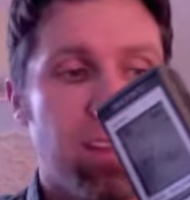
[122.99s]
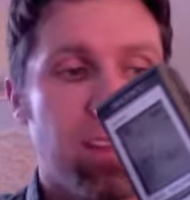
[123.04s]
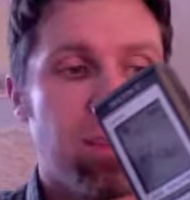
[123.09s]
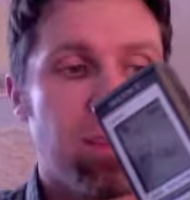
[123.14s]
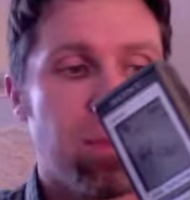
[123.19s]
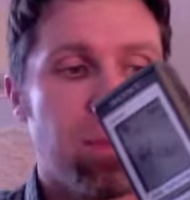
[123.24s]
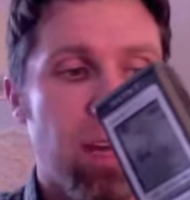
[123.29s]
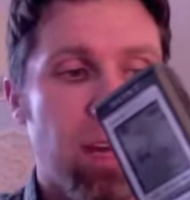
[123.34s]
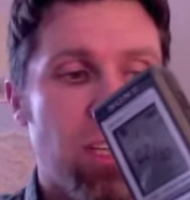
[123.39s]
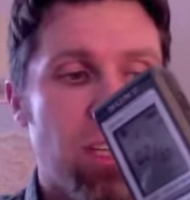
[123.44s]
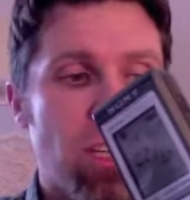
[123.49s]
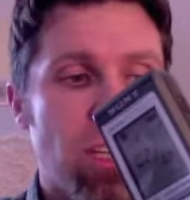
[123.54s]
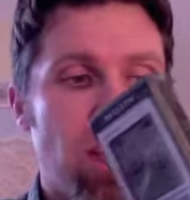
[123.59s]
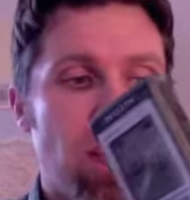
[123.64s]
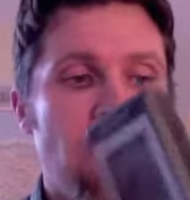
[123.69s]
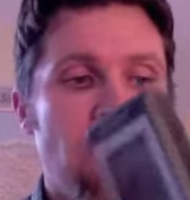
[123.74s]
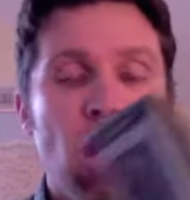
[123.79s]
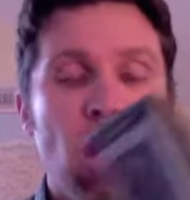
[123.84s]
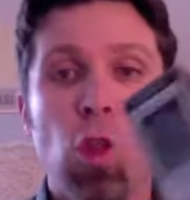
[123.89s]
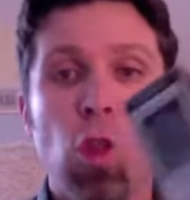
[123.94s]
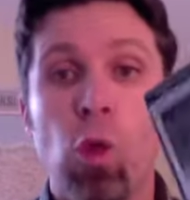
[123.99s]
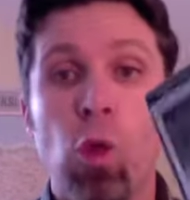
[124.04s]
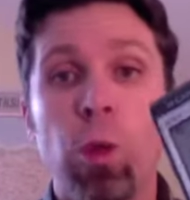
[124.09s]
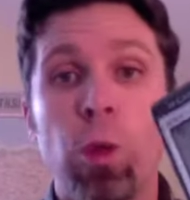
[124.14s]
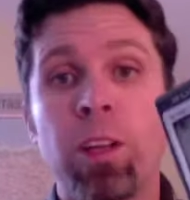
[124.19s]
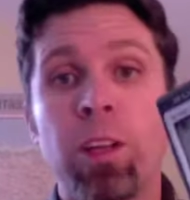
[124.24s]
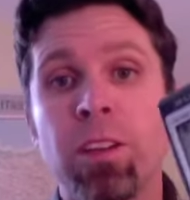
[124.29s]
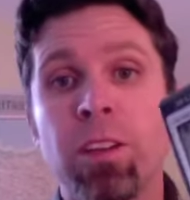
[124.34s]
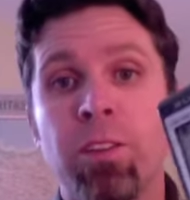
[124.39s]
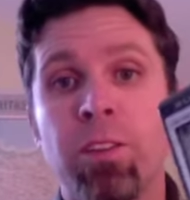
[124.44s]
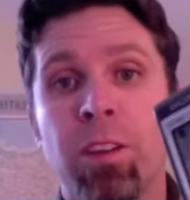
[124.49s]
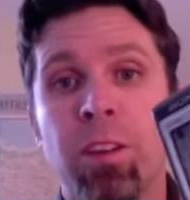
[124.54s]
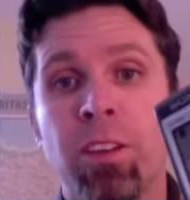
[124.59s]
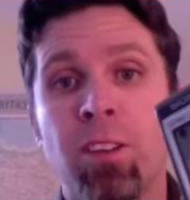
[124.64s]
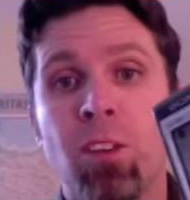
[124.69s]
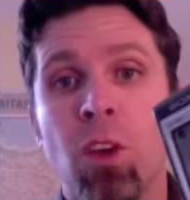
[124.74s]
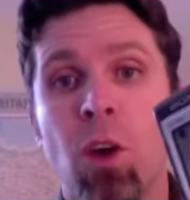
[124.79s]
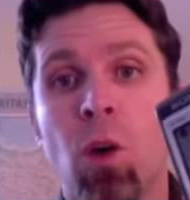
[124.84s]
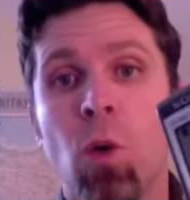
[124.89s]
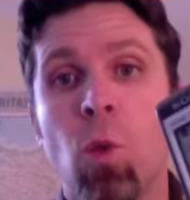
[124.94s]
as much. The real
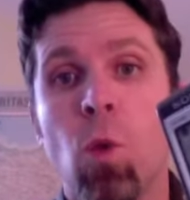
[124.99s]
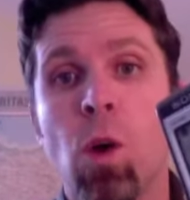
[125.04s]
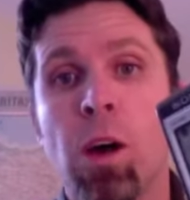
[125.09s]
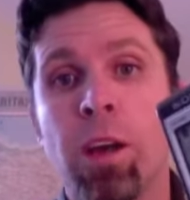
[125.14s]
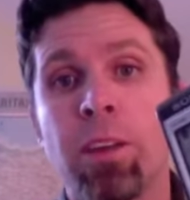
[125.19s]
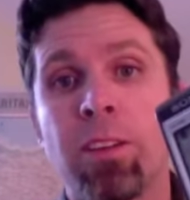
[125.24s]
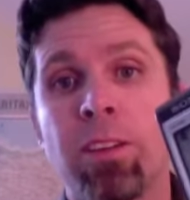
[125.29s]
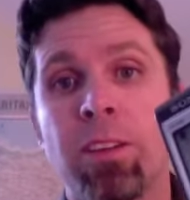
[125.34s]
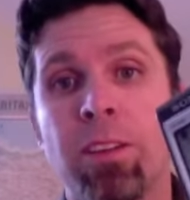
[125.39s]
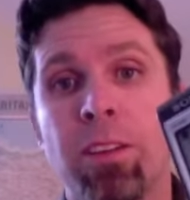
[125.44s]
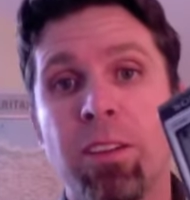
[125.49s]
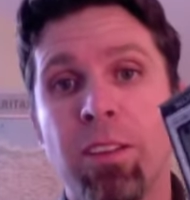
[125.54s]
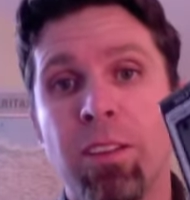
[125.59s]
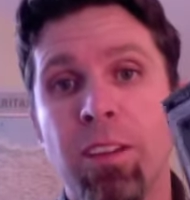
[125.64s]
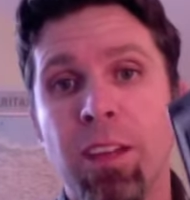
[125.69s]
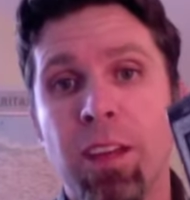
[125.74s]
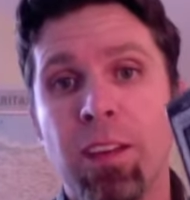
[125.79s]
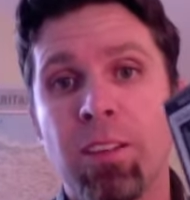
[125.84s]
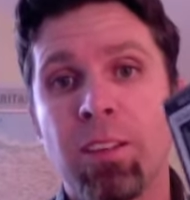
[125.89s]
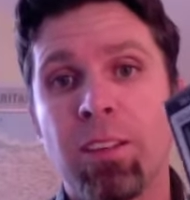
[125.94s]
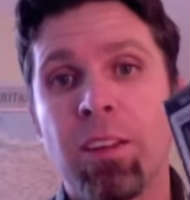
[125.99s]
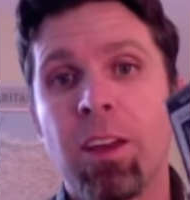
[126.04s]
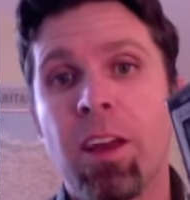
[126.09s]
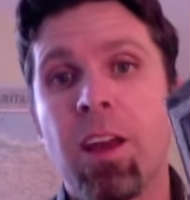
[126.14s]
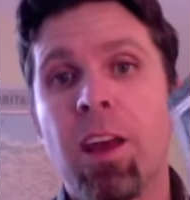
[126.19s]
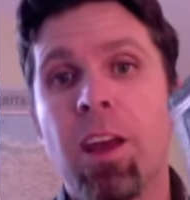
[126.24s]
difference, though, was this.